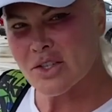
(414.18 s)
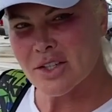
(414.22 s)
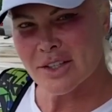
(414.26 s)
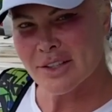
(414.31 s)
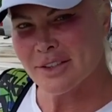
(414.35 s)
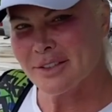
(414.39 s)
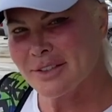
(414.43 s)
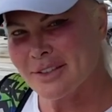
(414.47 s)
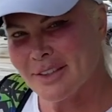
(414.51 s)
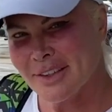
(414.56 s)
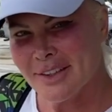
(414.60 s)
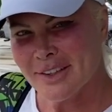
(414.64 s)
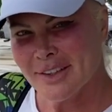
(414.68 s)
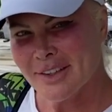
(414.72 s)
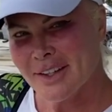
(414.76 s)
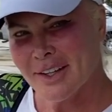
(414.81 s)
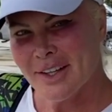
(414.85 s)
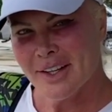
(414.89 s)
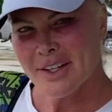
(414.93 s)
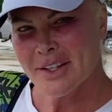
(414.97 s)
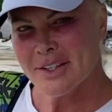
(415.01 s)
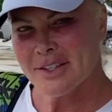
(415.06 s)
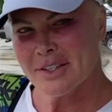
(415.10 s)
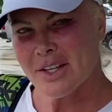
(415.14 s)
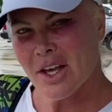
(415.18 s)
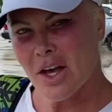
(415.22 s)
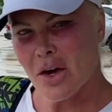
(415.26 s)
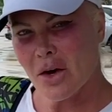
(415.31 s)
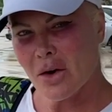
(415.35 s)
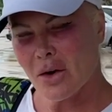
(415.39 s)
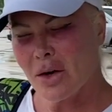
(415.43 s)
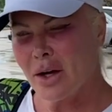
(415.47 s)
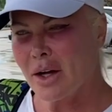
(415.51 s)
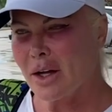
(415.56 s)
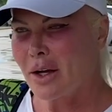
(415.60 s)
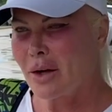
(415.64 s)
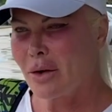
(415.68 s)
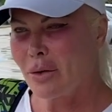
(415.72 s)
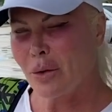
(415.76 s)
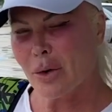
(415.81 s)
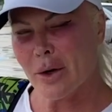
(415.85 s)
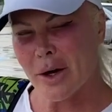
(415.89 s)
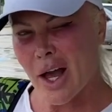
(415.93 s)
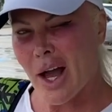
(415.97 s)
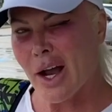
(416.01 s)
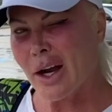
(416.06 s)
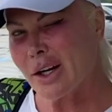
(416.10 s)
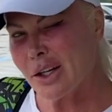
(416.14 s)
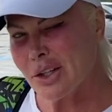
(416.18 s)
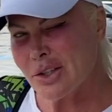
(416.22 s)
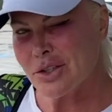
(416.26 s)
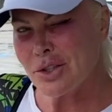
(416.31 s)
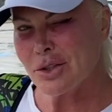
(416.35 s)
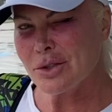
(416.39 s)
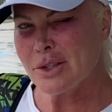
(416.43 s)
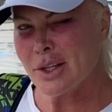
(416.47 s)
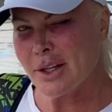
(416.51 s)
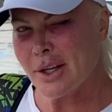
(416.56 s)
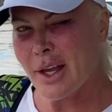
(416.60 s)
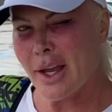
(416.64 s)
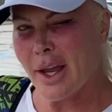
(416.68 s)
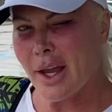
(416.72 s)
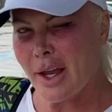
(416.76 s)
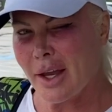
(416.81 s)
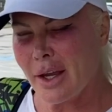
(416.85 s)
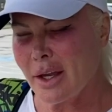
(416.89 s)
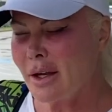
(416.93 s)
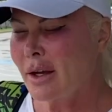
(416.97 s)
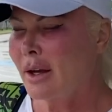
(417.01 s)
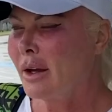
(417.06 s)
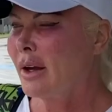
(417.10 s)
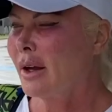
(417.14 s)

Yes. So we're not gonna shoot today,